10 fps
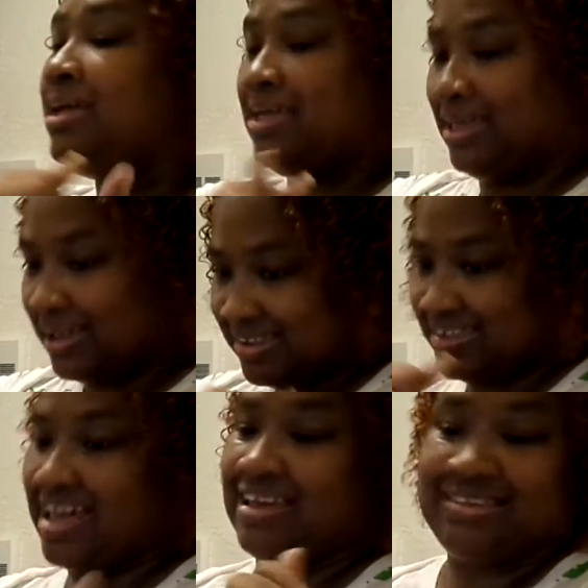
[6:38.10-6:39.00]

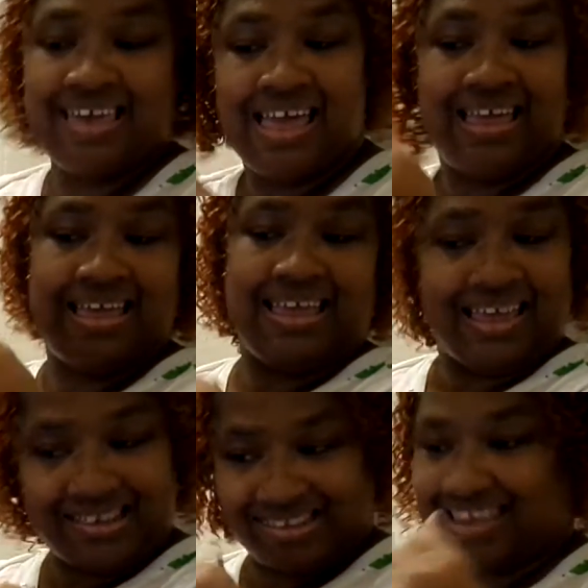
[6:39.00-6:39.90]
exercise,
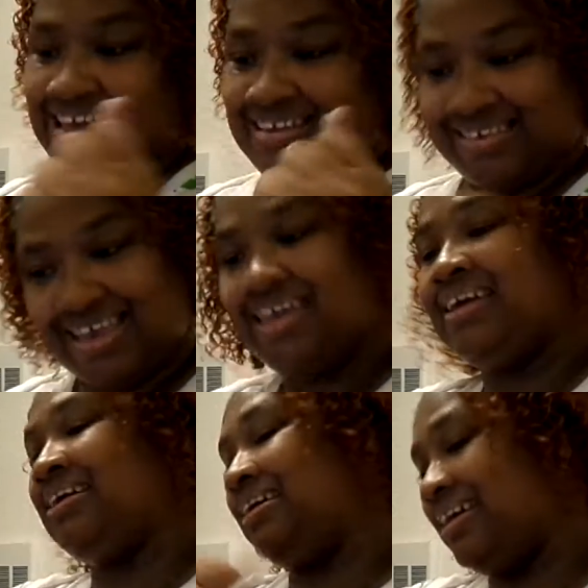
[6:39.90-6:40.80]
exercise,
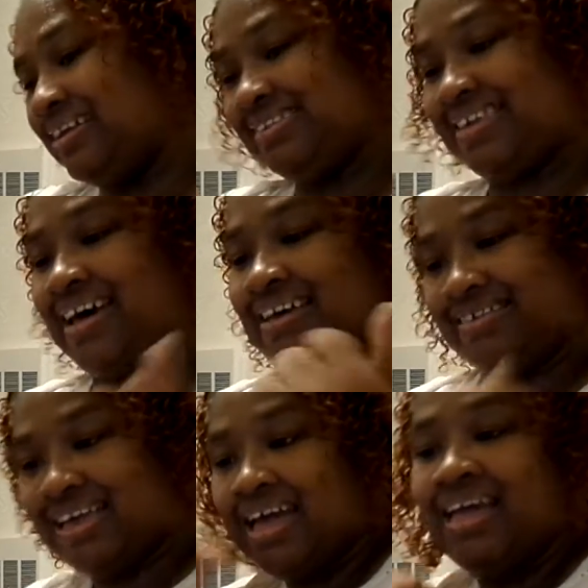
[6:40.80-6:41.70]
exercise.
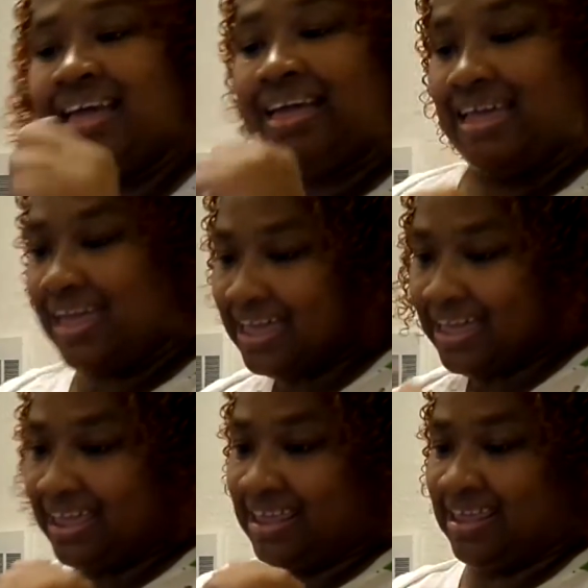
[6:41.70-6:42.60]

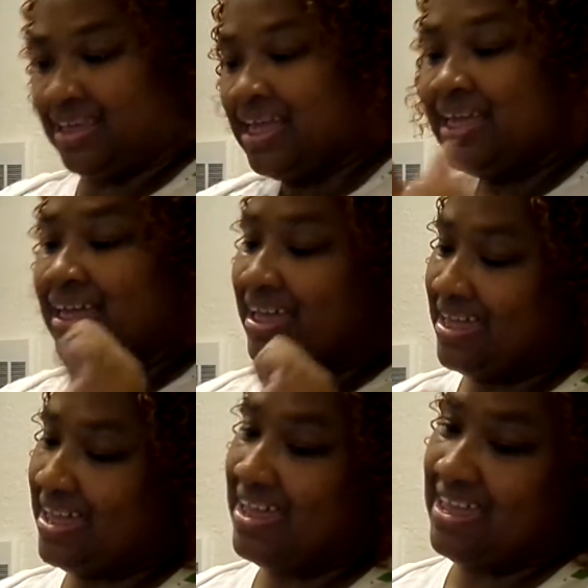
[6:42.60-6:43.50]
Hey,
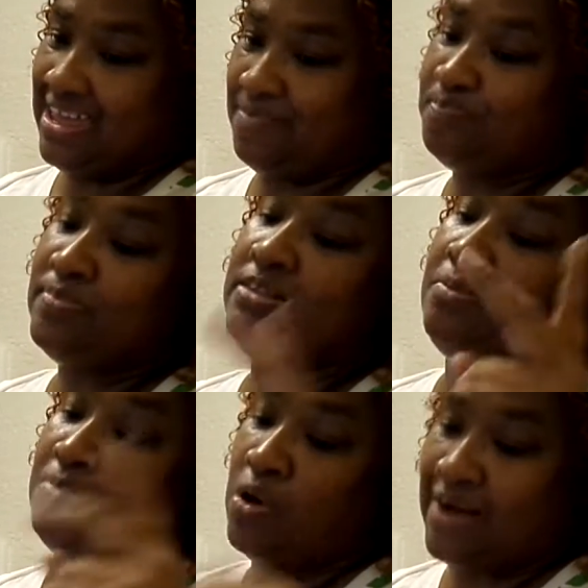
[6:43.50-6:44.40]
hey,
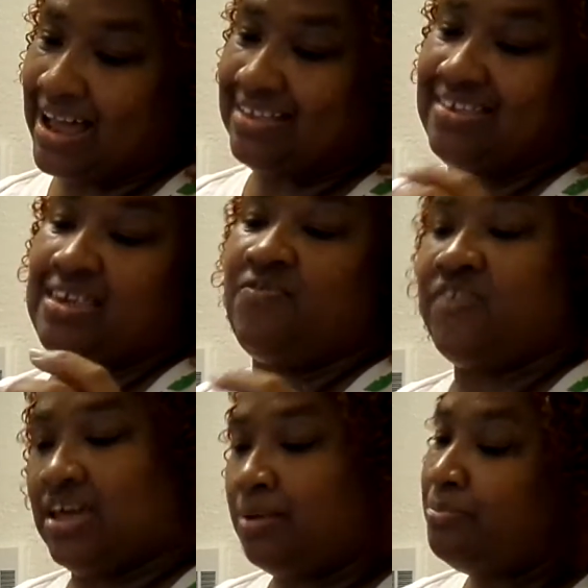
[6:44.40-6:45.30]
my YT
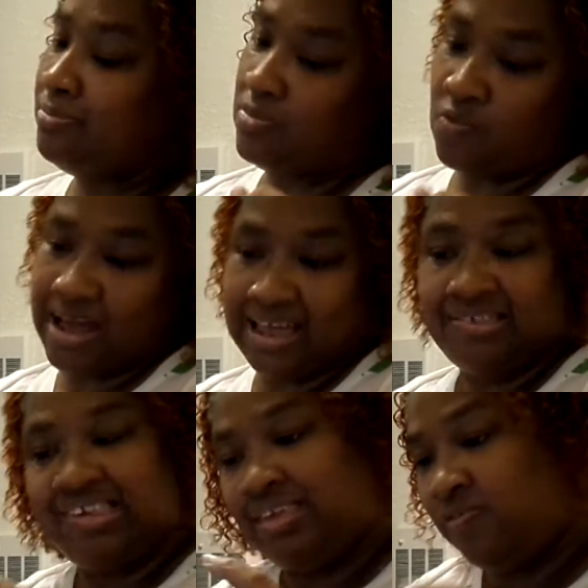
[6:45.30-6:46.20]
fam, my
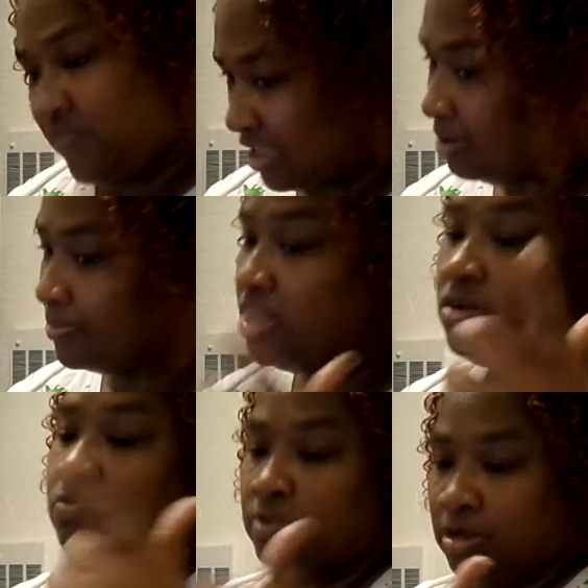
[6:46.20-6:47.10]
YT fam.
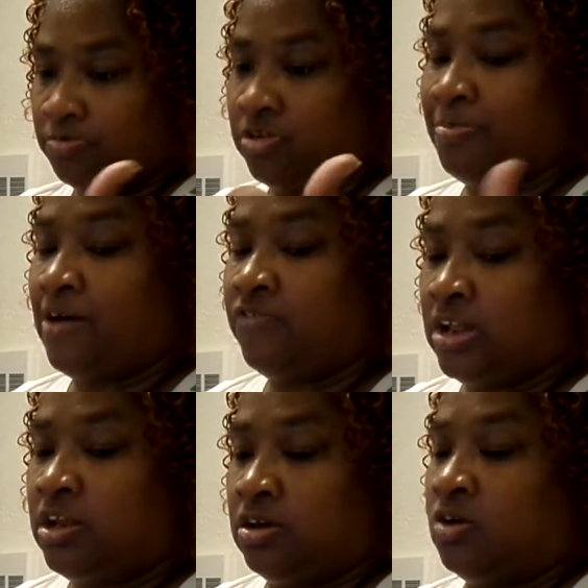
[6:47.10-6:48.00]
Welcome to my
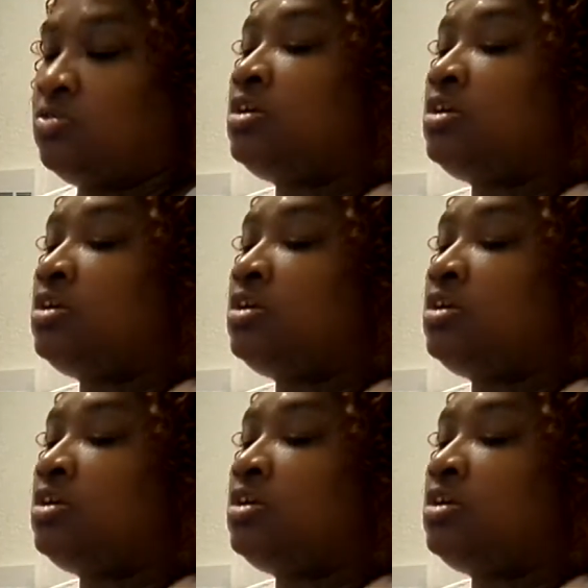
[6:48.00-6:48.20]
video.